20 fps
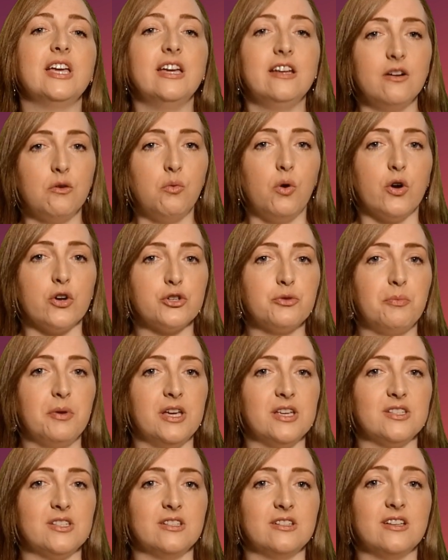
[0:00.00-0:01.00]
in a wash
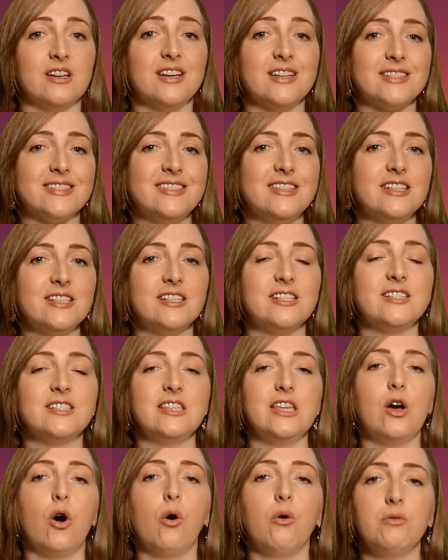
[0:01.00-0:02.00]
basin, as this is
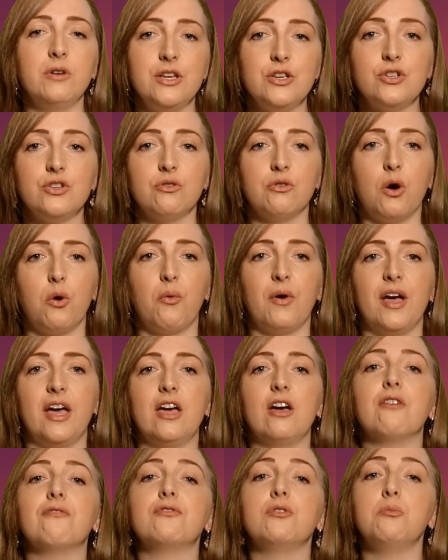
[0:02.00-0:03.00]
the only sure
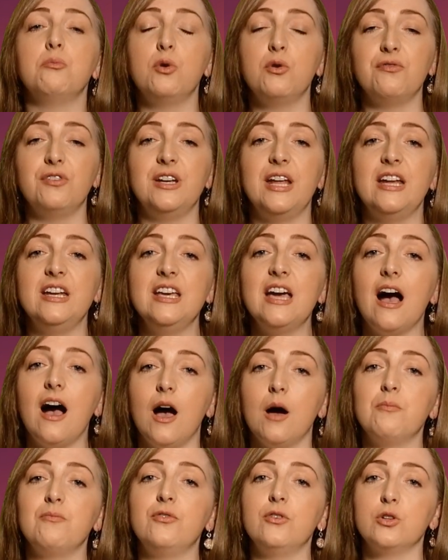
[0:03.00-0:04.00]
way of removing any
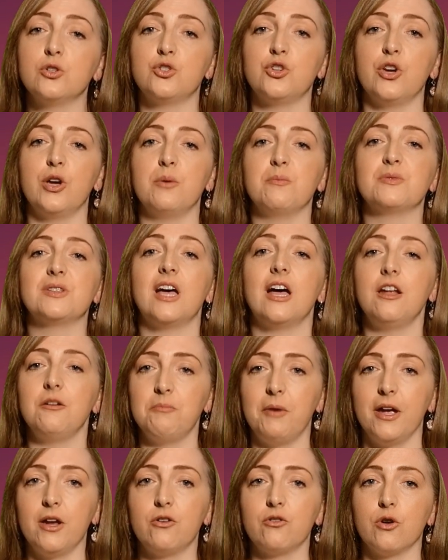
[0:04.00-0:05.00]
harmful germs and
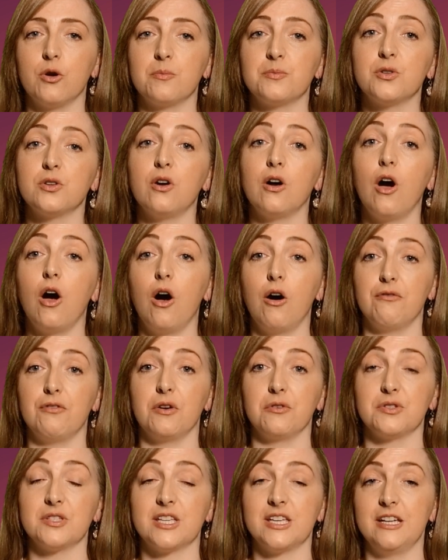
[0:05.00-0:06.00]
microbes off
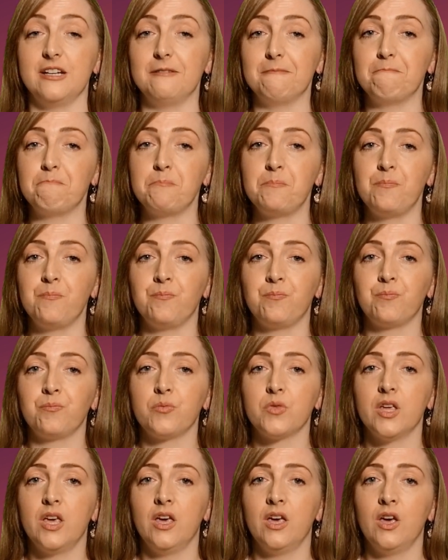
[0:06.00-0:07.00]
our skin.
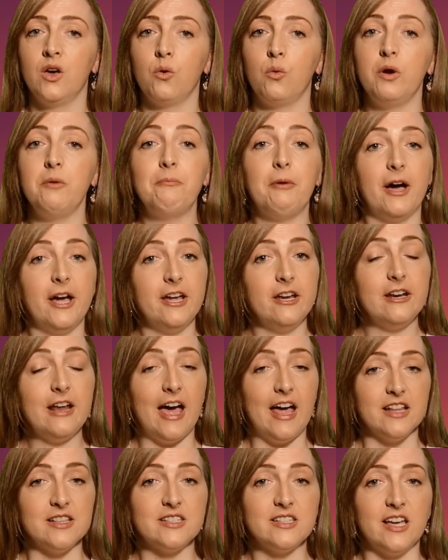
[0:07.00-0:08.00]
When buying
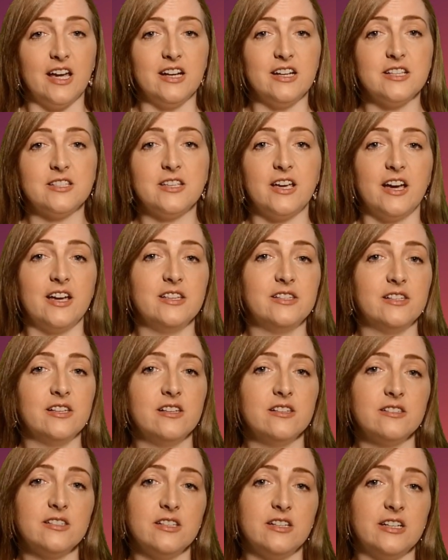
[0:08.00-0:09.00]
hand
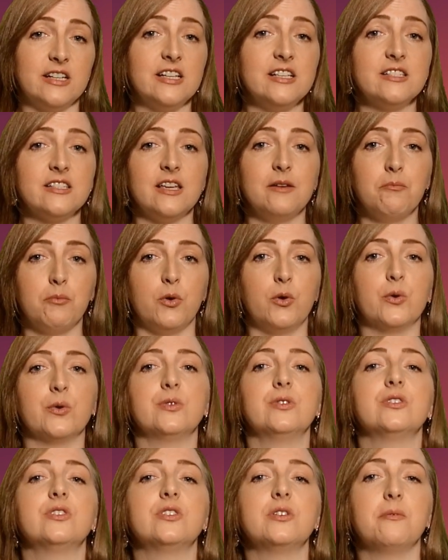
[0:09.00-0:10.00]
sanitizers, it is
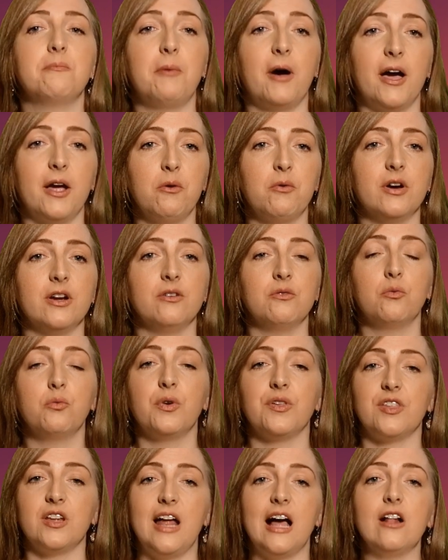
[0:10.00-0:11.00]
important to buy one
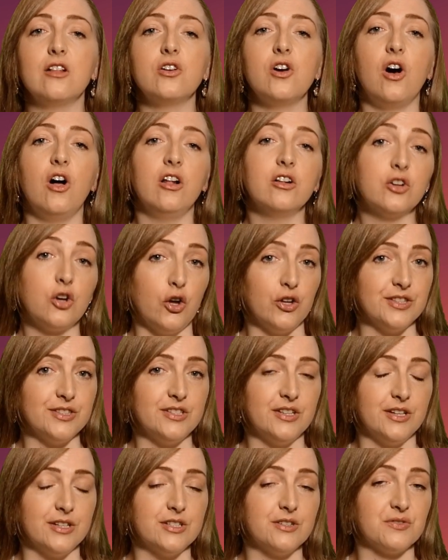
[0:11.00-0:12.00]
with an alcohol
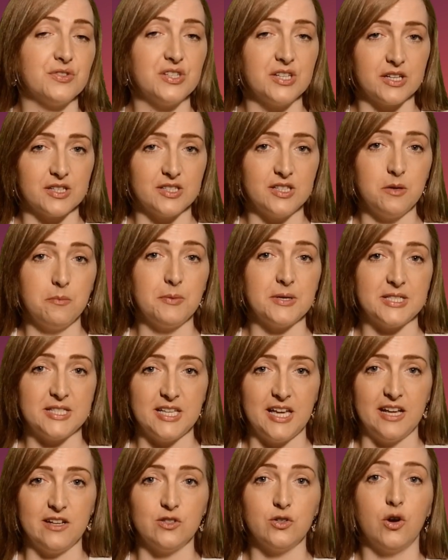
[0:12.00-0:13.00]
content of
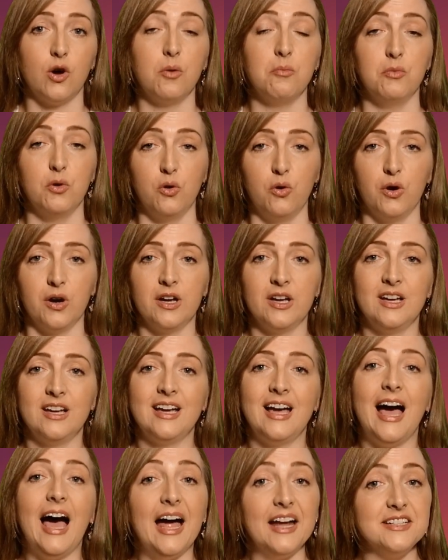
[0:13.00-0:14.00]
60% or more
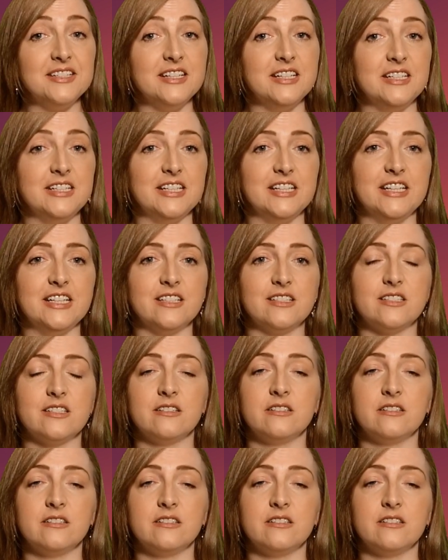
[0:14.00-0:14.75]
and in date.